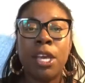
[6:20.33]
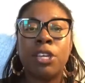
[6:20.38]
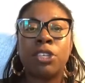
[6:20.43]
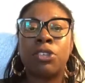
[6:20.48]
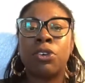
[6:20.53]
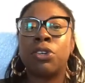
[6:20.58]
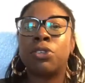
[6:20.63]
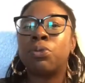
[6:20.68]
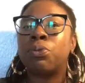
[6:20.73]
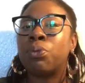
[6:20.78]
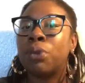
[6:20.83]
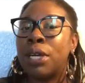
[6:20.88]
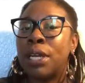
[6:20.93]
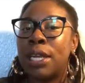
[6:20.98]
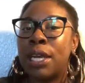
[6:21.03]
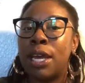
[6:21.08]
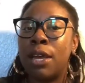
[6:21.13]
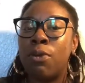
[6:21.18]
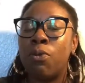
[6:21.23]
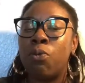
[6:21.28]
So it's
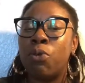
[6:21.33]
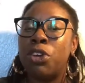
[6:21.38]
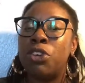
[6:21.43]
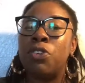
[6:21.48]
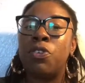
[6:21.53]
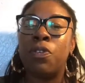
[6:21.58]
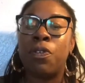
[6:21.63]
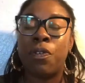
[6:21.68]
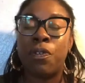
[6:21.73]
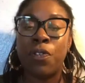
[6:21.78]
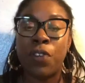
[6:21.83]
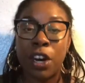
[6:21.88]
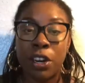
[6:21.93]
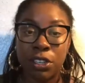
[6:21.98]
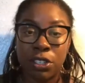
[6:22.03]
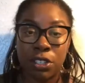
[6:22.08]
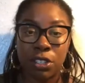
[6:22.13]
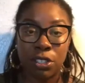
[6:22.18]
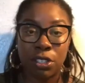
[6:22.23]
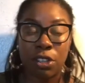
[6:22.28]
really when you
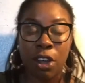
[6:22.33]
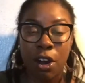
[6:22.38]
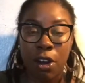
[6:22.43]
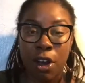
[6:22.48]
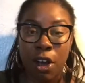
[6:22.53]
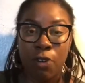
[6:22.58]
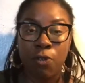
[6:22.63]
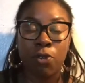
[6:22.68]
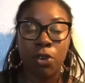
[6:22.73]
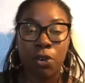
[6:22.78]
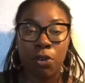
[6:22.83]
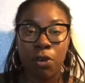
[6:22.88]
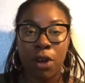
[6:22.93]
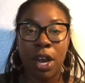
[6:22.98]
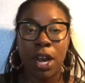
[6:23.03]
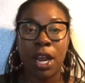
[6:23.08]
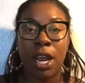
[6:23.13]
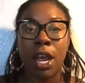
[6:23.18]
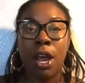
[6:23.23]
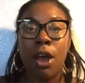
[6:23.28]
first start off with
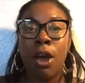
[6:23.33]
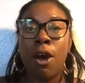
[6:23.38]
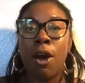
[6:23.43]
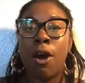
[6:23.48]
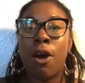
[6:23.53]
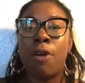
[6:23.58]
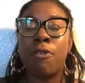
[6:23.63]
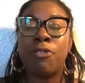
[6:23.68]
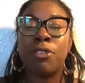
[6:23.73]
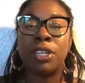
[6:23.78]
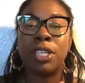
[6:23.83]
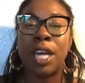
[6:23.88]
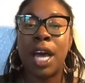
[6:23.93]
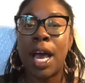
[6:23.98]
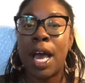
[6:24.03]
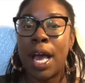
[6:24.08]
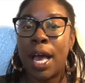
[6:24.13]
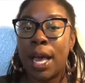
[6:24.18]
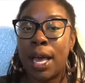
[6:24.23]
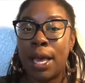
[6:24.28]
credit. Over
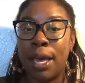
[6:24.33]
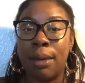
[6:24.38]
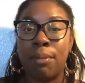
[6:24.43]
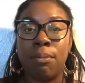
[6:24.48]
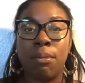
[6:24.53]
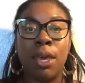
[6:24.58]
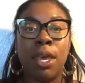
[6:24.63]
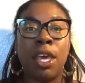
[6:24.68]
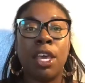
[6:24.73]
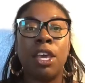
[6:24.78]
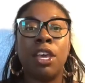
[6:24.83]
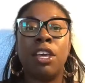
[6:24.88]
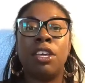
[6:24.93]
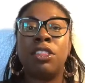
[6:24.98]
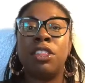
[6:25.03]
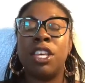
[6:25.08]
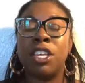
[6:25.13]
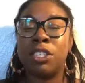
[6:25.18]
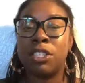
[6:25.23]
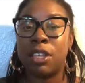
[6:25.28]
time,
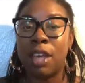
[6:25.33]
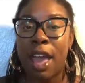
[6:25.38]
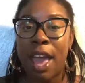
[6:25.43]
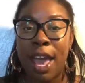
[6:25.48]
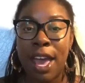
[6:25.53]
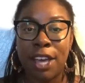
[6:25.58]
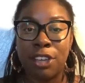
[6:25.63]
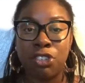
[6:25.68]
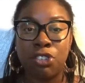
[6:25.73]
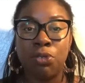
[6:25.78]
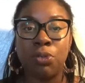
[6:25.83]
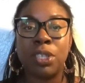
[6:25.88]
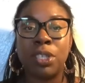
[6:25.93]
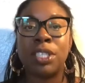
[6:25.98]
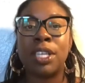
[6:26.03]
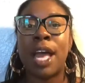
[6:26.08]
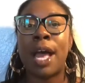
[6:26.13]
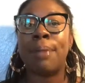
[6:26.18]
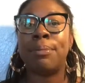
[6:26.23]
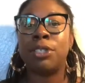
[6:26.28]
as you
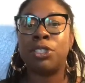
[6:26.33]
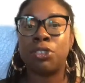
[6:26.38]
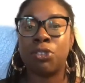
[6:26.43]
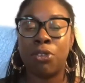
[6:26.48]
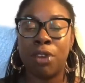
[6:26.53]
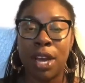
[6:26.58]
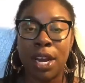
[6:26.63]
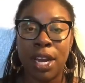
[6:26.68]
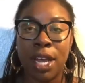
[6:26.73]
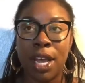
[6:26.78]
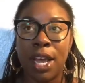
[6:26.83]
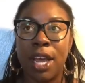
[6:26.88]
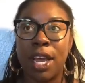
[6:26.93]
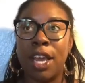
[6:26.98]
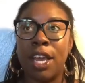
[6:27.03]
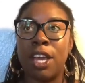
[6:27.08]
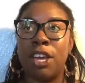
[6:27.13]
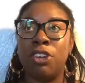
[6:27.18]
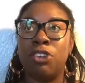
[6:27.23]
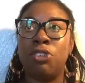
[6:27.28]
establish credit
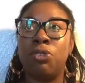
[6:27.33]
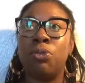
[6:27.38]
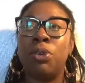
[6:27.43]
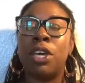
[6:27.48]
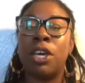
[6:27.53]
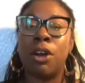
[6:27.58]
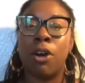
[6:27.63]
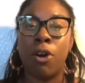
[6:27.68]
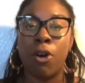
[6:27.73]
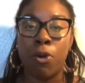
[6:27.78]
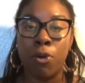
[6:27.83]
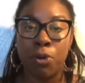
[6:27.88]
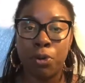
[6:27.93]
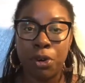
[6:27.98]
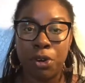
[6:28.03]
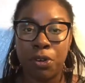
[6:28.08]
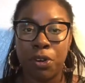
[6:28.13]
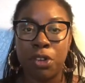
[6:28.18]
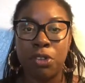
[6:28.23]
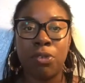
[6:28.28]
and you get
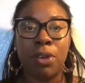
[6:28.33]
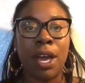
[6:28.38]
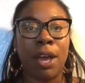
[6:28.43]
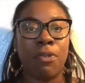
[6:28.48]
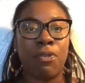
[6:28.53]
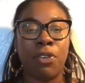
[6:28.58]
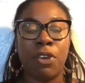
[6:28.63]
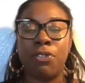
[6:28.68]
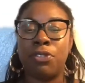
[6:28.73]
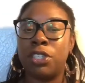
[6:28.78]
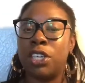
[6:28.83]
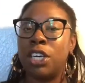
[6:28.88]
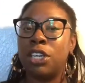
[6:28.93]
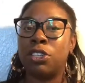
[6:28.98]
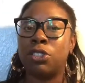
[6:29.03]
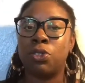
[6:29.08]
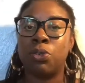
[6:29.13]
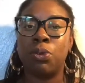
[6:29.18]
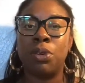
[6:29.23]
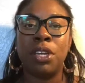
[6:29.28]
older and you got 15
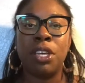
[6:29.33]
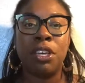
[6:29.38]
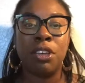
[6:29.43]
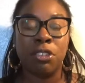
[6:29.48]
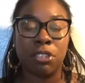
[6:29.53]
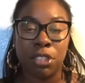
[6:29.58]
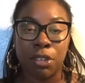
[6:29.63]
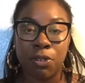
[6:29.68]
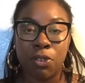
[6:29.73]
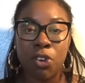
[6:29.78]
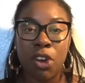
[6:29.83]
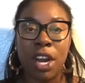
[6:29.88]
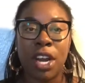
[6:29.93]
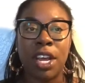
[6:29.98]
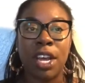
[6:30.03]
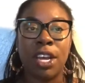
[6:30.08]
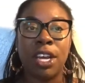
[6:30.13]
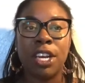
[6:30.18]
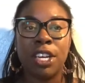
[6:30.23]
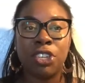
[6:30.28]
to 20 years of
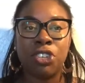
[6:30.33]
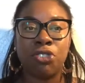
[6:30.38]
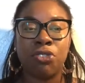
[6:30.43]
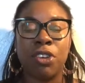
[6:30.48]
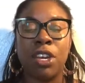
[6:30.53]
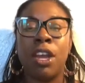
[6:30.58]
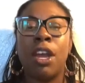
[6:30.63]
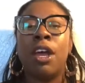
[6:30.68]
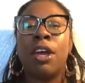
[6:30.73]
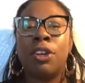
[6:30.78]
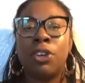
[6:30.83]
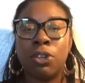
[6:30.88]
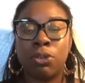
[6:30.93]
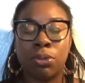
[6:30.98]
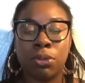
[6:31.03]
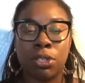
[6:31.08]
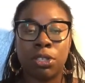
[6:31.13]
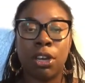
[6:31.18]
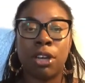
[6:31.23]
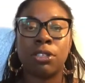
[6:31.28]
credit history, this
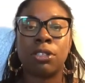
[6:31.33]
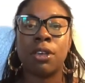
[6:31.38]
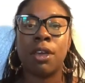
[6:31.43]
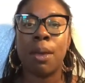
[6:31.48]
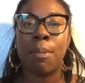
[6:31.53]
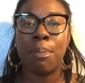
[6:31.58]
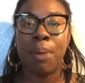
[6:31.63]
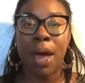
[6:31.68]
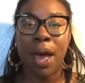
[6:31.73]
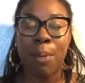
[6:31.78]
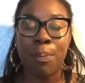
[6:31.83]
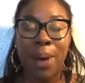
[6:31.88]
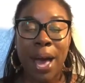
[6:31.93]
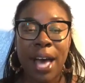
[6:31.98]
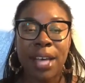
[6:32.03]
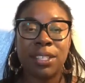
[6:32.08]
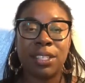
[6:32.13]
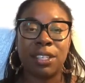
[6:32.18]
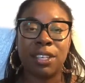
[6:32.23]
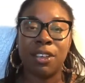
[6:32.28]
will start to
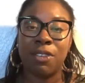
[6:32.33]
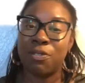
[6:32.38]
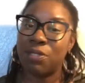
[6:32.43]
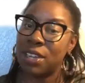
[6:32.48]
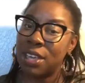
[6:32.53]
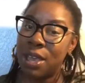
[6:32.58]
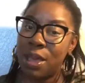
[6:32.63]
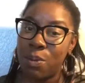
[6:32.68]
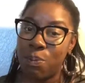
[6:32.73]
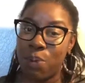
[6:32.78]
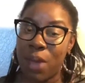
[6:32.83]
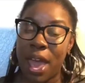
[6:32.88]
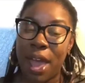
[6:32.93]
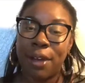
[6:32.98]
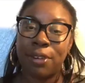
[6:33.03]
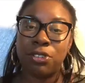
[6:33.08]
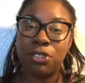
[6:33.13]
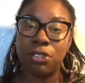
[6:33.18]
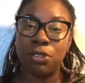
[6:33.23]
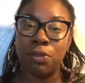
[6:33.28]
positively
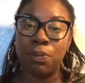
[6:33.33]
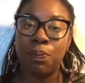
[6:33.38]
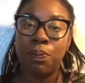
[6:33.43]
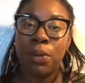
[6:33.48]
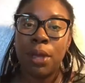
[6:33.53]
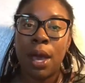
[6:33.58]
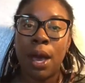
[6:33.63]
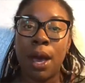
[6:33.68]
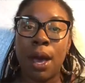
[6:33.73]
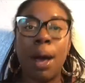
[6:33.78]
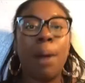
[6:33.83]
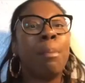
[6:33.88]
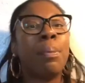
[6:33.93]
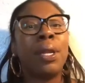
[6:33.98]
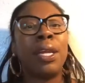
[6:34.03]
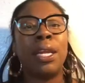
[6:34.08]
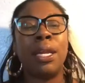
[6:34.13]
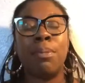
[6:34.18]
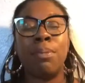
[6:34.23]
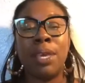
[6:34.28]
impact you.
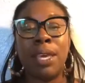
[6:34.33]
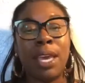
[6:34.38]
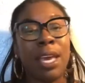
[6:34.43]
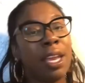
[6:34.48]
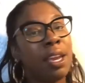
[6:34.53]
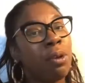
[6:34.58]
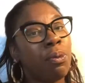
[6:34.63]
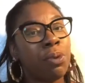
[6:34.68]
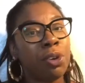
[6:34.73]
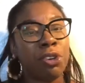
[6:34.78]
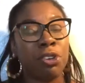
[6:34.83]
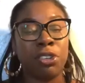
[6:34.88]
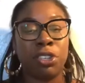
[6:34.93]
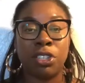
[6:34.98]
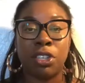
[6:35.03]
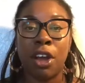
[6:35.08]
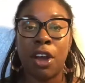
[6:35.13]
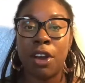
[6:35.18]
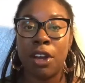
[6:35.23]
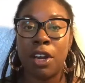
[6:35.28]
But in the beginning, when you're
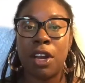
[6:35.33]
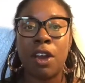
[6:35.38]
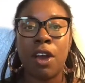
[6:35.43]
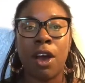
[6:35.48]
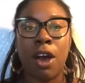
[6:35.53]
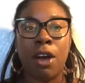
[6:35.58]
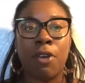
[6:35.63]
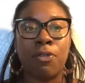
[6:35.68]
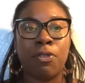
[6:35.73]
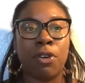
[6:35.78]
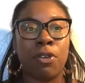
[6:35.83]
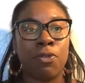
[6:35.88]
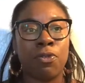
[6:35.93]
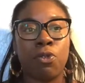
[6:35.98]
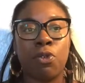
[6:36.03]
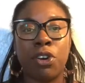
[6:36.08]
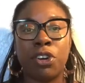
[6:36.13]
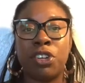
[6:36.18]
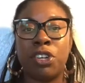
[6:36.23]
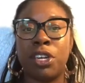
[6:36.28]
starting off,
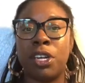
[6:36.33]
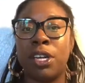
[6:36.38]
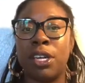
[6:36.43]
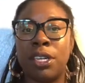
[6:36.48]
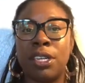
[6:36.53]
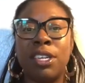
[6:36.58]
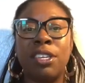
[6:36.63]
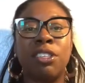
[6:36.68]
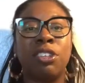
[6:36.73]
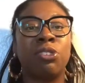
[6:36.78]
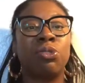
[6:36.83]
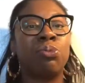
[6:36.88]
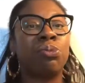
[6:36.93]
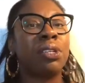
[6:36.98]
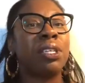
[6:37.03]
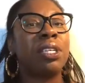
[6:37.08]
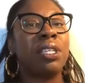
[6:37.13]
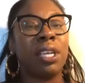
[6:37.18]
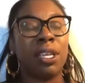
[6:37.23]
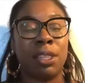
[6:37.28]
unfortunately, there's
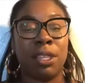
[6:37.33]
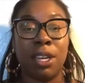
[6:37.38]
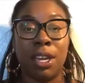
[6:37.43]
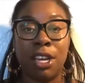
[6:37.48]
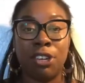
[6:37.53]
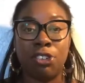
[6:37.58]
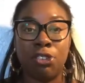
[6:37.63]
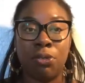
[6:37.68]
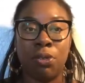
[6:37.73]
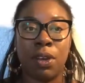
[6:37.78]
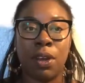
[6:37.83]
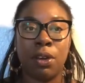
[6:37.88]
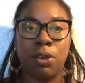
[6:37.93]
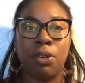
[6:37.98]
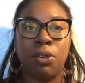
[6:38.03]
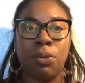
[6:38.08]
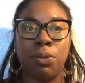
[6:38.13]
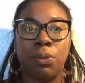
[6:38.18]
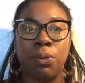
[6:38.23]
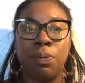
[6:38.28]
really nothing that you can
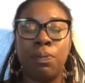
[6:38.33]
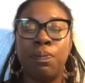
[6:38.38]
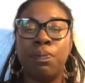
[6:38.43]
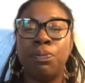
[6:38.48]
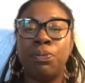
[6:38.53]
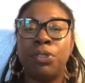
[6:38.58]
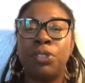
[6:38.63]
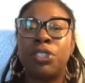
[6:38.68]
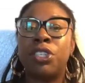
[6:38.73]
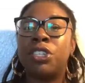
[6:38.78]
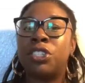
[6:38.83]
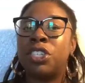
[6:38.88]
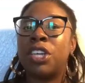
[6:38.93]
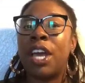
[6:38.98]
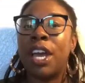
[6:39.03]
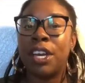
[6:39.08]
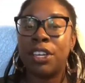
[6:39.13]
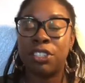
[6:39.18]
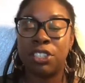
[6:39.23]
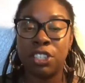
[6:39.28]
do to
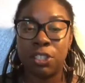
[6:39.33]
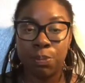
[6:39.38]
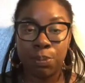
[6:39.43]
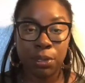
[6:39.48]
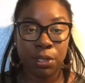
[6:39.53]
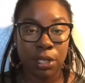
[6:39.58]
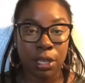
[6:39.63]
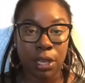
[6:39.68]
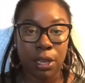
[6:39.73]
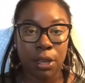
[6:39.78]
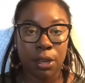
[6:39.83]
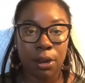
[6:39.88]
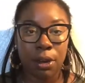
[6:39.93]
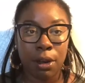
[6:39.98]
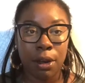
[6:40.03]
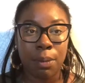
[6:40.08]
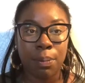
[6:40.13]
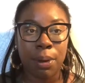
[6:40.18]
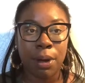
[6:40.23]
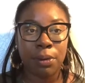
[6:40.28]
change this particular
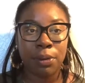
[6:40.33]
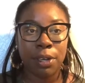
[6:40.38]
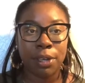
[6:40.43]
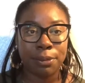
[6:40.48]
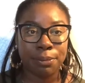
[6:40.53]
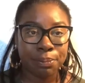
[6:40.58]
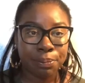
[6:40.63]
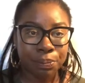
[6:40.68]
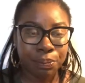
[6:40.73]
component.